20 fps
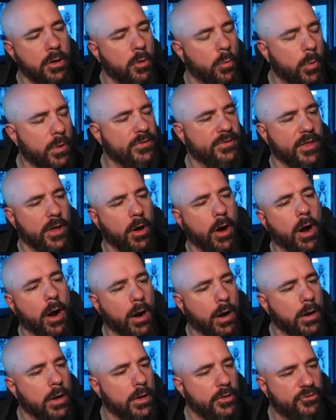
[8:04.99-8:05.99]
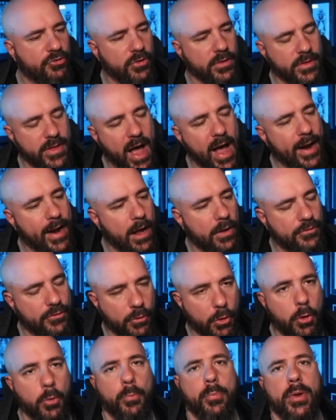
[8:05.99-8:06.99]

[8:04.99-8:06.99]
which they are, knockouts are OP.